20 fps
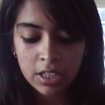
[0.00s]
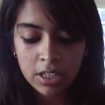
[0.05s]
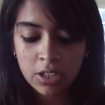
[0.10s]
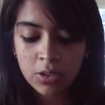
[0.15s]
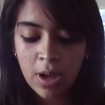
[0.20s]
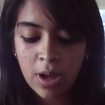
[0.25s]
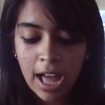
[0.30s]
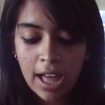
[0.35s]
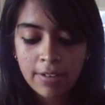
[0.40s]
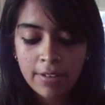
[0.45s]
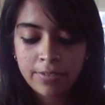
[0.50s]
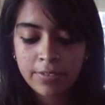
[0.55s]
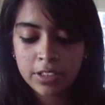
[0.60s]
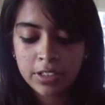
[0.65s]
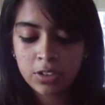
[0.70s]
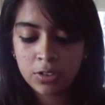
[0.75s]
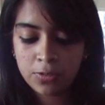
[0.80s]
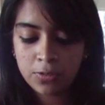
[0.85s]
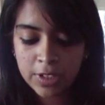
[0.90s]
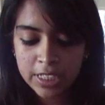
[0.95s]
You have
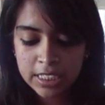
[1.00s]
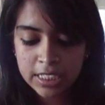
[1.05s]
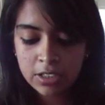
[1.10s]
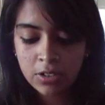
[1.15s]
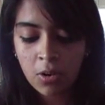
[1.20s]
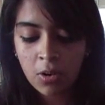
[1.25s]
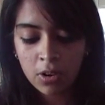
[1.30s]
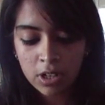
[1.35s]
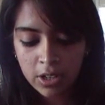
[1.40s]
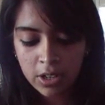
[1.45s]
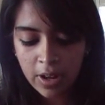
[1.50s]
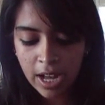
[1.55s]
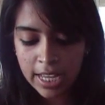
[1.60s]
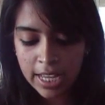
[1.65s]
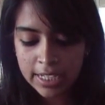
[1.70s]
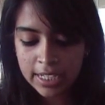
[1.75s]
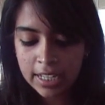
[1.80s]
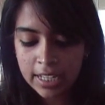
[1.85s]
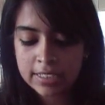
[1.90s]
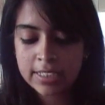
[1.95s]
to fit in all your
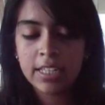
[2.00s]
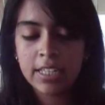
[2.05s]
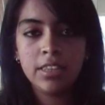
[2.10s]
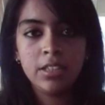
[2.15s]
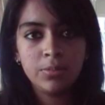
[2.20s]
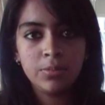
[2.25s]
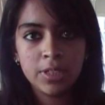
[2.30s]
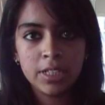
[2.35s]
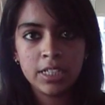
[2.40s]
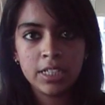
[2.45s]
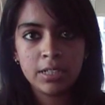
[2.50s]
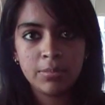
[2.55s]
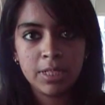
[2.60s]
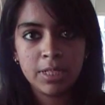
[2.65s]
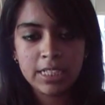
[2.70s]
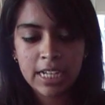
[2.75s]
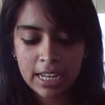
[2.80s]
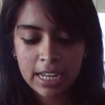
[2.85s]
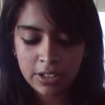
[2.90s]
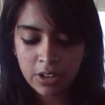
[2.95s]
ideas in the word
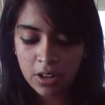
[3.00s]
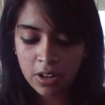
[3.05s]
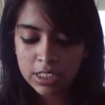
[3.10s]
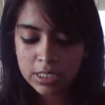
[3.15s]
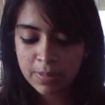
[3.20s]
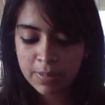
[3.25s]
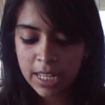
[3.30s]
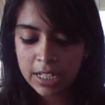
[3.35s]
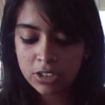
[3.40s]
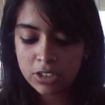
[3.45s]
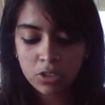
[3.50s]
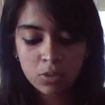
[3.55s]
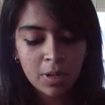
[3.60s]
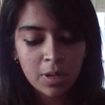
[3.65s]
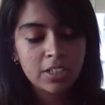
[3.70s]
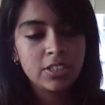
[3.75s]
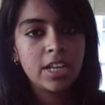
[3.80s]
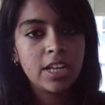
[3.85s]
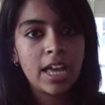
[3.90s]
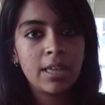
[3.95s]
limit and not spend too
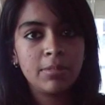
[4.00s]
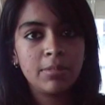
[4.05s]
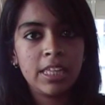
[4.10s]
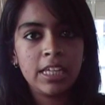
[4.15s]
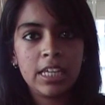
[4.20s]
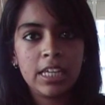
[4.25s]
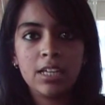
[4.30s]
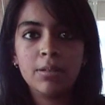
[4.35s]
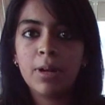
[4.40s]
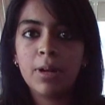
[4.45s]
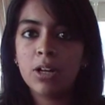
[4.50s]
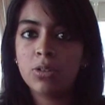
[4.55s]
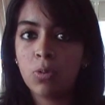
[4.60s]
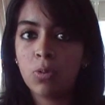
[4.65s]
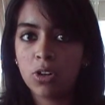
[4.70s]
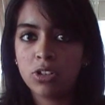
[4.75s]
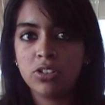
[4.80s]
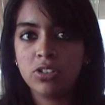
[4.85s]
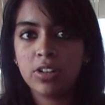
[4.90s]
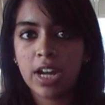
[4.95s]
much time thinking about
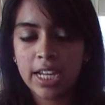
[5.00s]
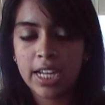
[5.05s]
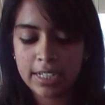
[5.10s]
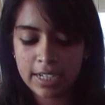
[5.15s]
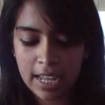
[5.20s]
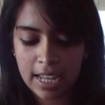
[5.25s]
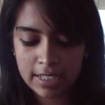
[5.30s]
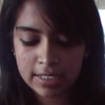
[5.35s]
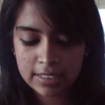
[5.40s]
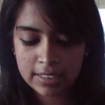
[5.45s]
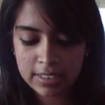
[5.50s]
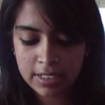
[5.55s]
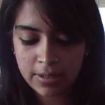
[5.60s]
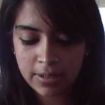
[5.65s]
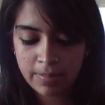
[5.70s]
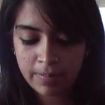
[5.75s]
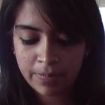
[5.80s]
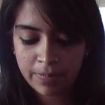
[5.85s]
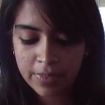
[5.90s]
what to write next.